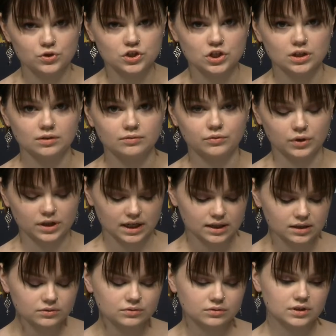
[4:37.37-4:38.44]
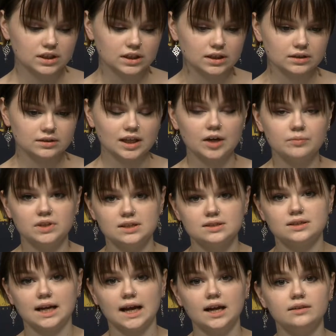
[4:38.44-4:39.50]
because the
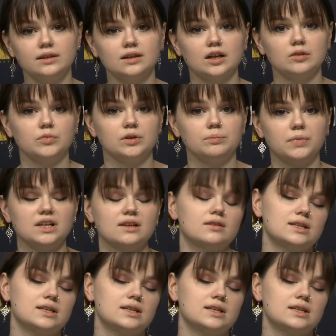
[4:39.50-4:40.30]
topic of